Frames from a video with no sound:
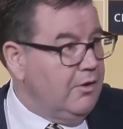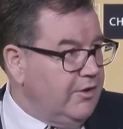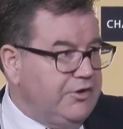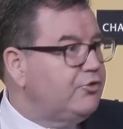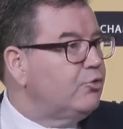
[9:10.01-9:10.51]

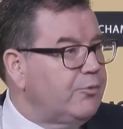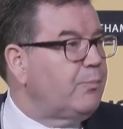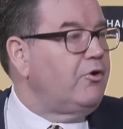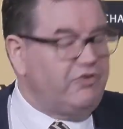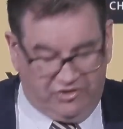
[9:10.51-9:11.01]
These sorts of
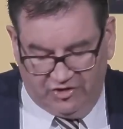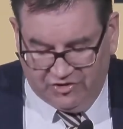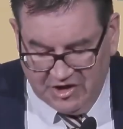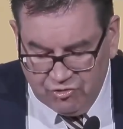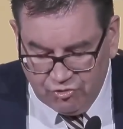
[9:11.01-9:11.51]
projects are
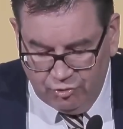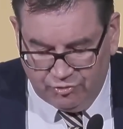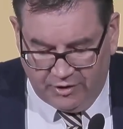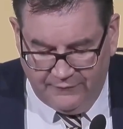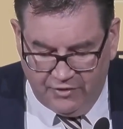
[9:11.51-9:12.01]
central
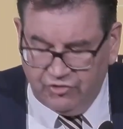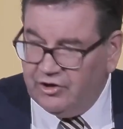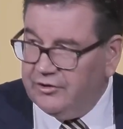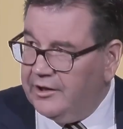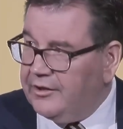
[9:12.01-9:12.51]
to the
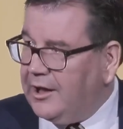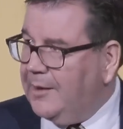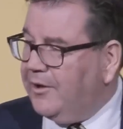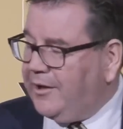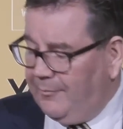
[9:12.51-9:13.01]
vision that the
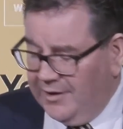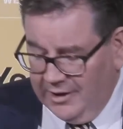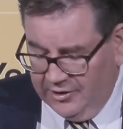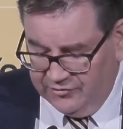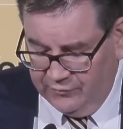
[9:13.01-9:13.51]
Labor government
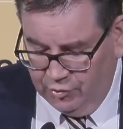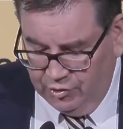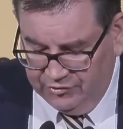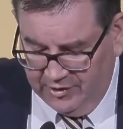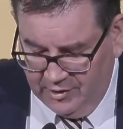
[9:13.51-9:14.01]
has for
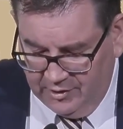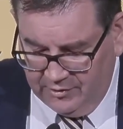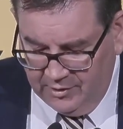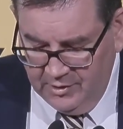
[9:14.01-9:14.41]
New Zealand.